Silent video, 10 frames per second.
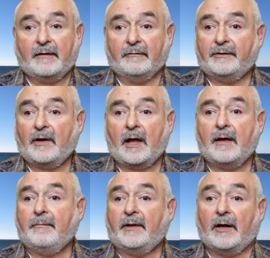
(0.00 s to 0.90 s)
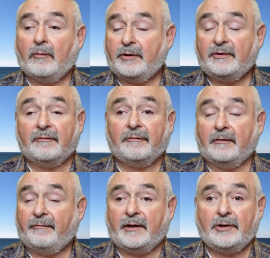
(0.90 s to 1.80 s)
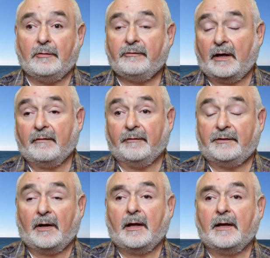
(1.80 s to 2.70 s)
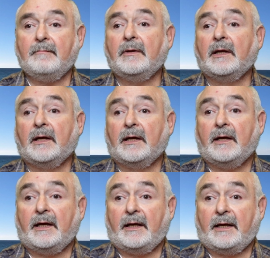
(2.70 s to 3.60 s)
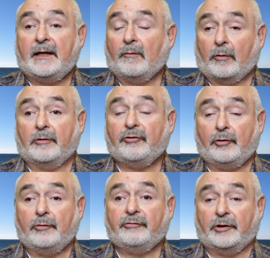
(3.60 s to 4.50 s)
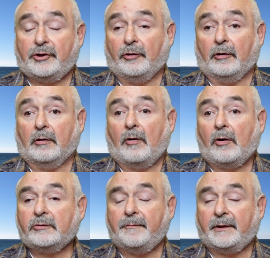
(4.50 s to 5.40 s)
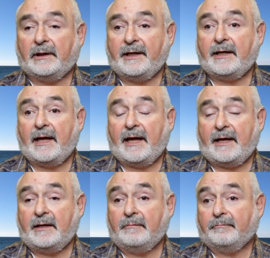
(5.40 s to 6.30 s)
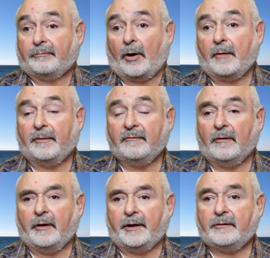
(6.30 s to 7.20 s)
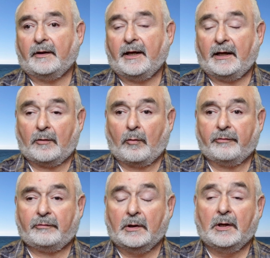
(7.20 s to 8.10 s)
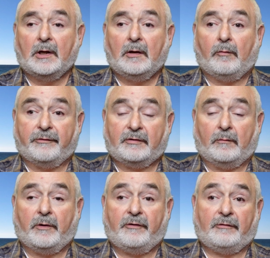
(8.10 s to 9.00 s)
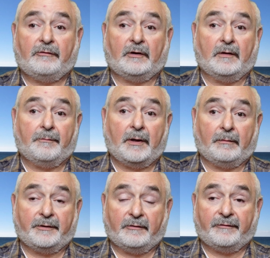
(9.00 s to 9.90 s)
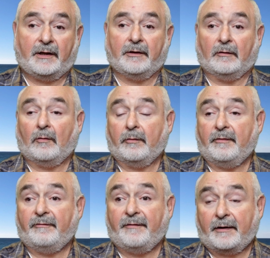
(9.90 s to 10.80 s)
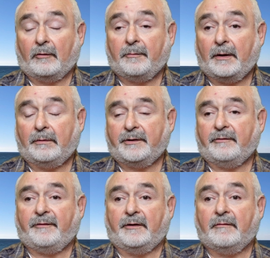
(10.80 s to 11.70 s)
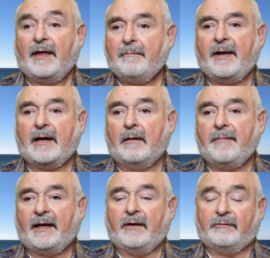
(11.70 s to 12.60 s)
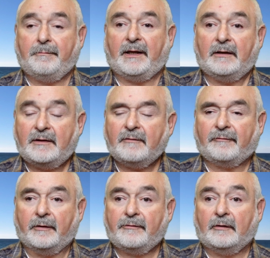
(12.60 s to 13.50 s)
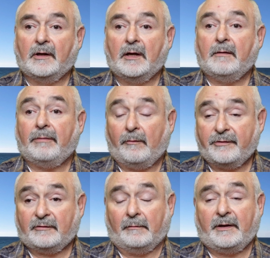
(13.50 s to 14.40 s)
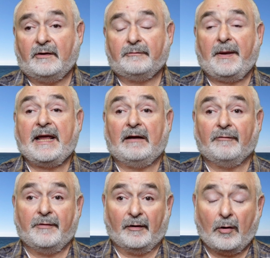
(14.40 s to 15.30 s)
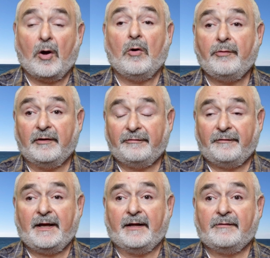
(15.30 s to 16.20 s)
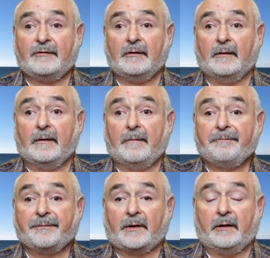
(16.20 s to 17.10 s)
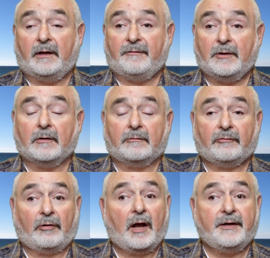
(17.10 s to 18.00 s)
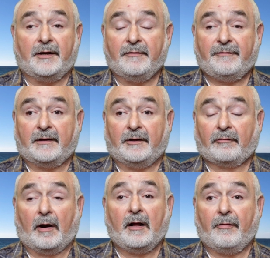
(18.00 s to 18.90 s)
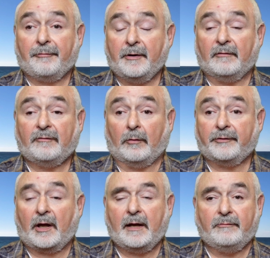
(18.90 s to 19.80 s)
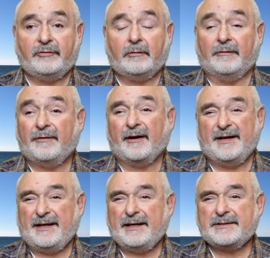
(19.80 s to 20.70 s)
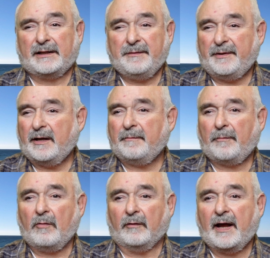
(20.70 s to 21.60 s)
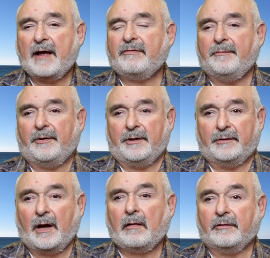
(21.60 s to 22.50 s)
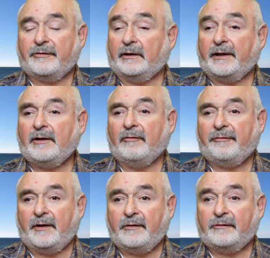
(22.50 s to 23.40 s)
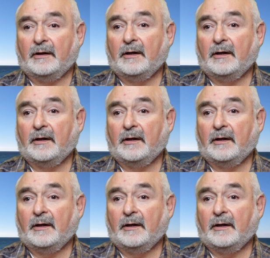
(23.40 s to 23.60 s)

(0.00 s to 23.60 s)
every time. They go to different venues every time in order to secure ultimately a proper verdict. And of course, when someone is using the public defender or the federal public defender, that may not make as big a difference. But when somebody is paying for their own defense, if you're trying to defend a trial three or four times, you can very easily be up over half a million dollars in legal fees